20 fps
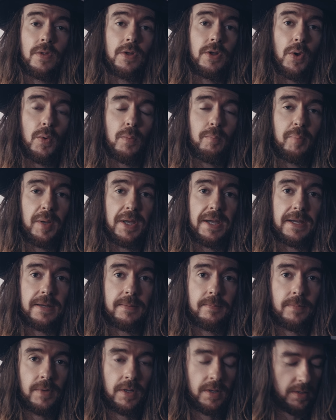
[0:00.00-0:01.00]
the note B.
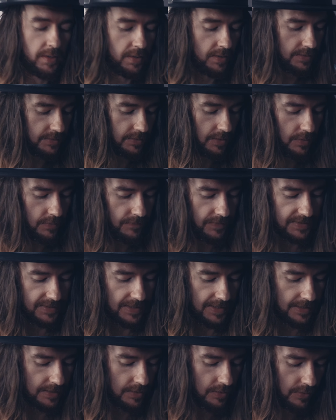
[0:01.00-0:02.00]
So if I
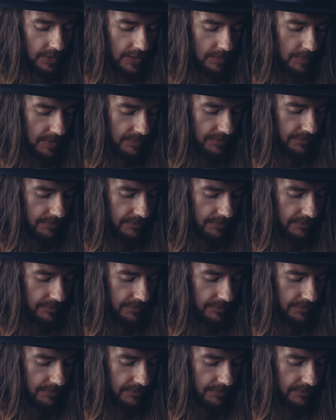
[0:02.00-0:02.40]
take a look at my